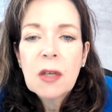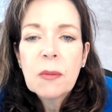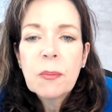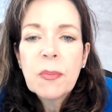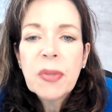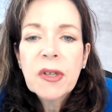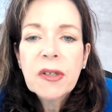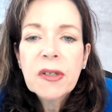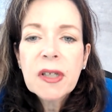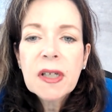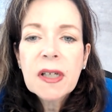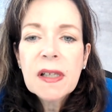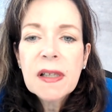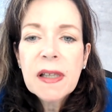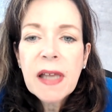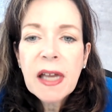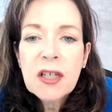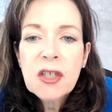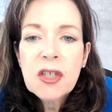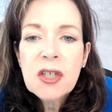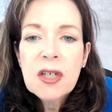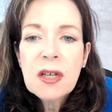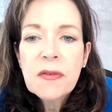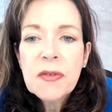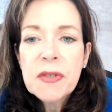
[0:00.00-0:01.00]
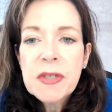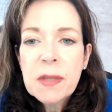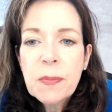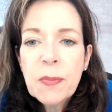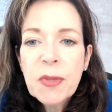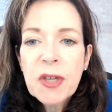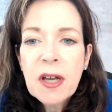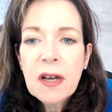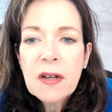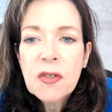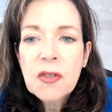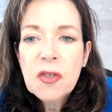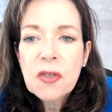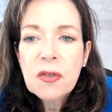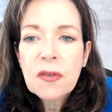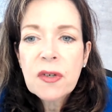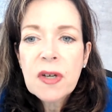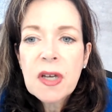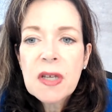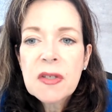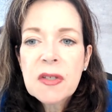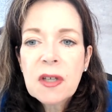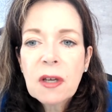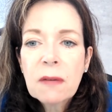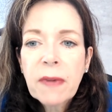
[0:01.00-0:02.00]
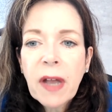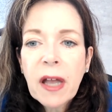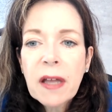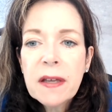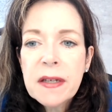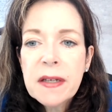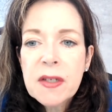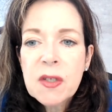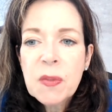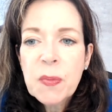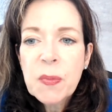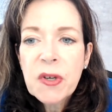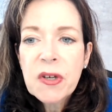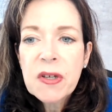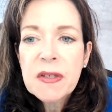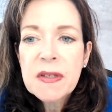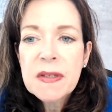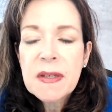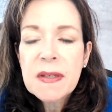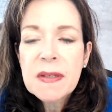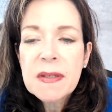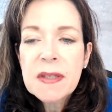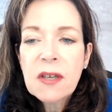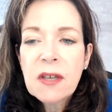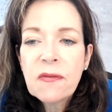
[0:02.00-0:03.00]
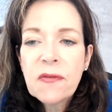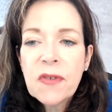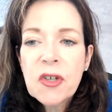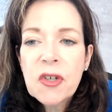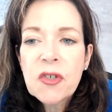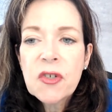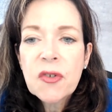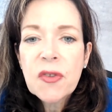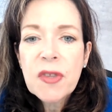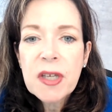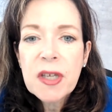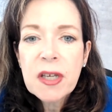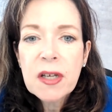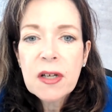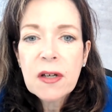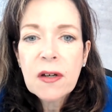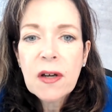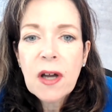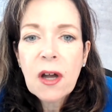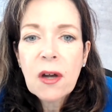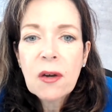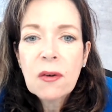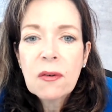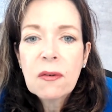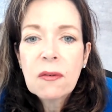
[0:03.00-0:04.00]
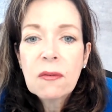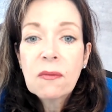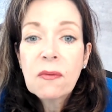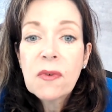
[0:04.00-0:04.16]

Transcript: Build a collection of CPR stories around experiences that feature the hero,